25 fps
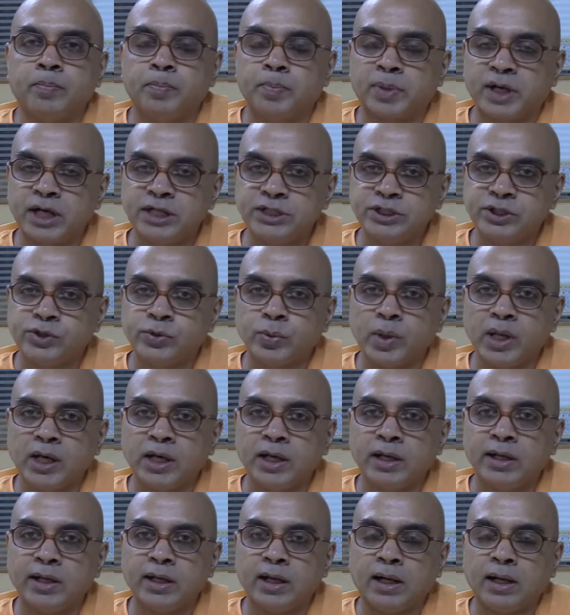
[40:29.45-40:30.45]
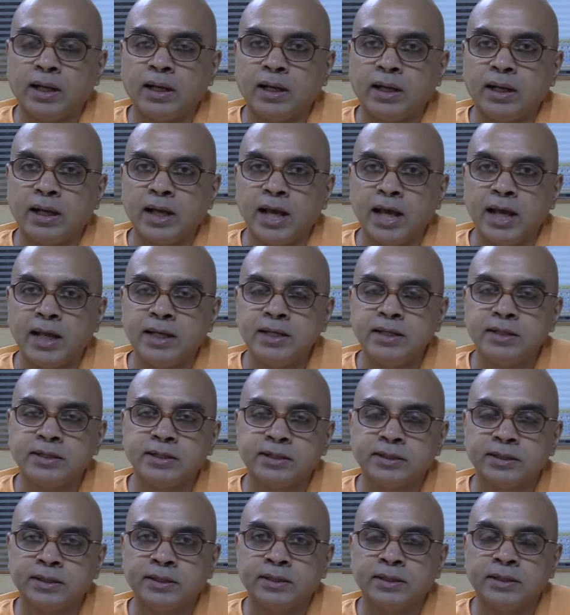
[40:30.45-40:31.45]
prajwalana and
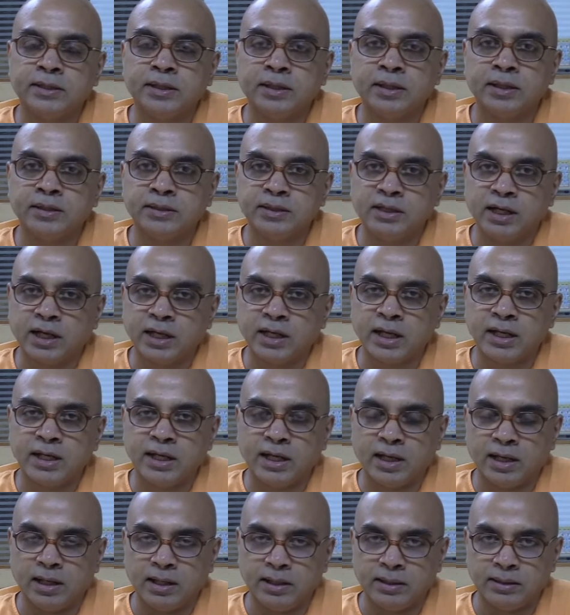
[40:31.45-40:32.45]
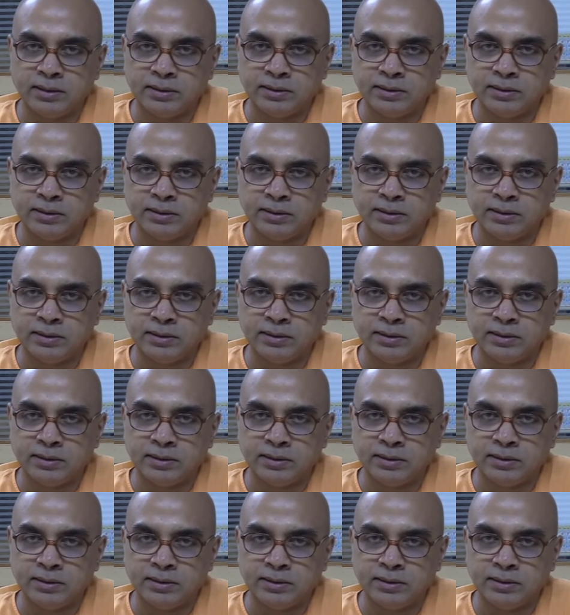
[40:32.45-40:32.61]
dahana.